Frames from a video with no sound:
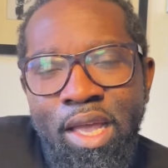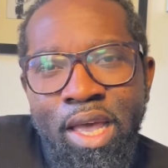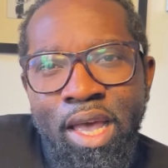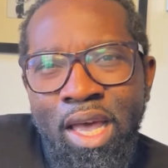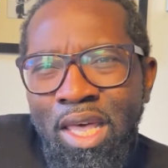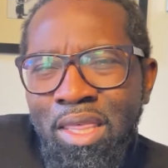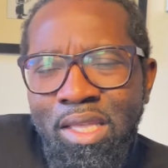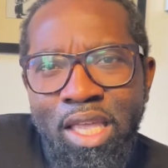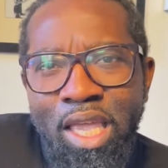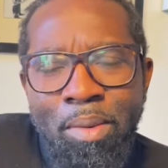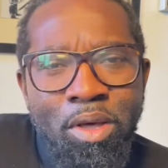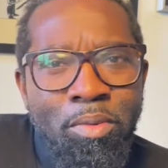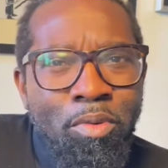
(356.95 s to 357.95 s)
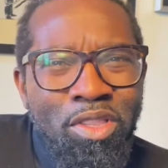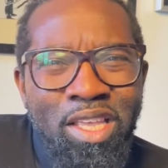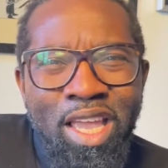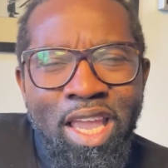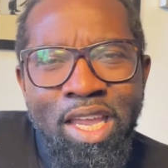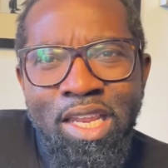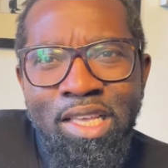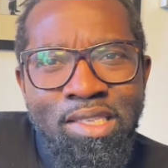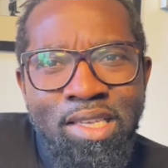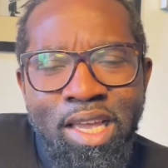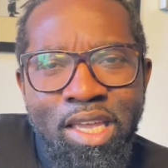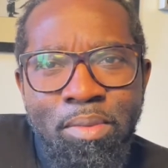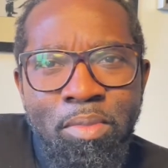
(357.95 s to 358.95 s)
I think they came on about the
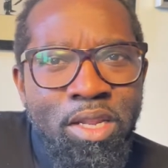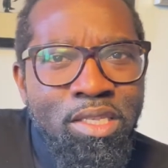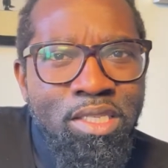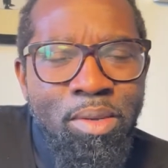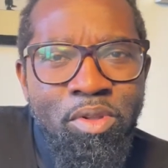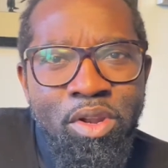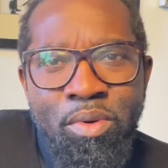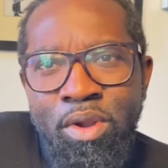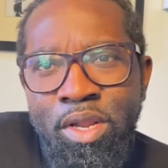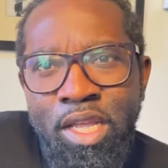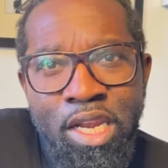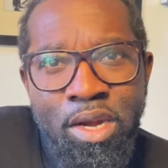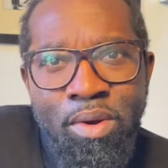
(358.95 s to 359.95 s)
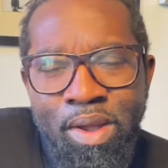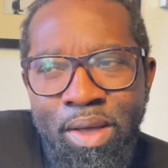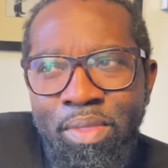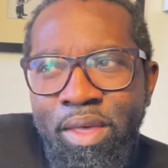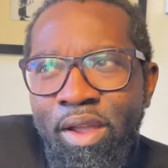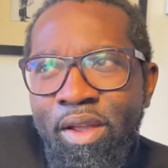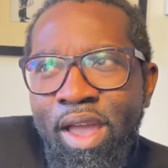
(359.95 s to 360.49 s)
82nd minute, somewhere in and around there.